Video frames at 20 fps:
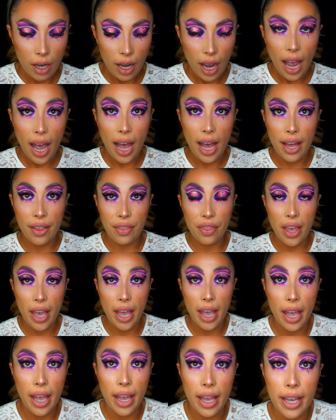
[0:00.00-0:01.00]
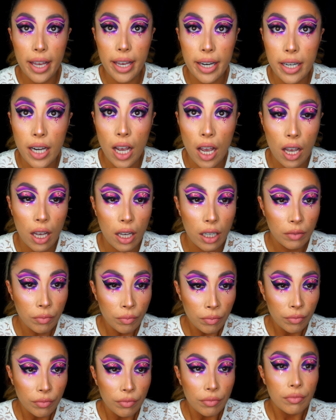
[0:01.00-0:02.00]
And then
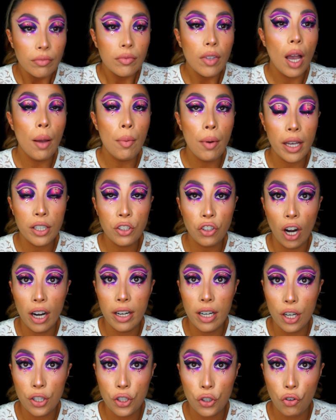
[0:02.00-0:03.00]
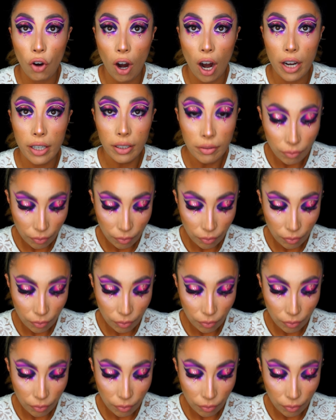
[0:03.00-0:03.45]
I'm like trying not to cry.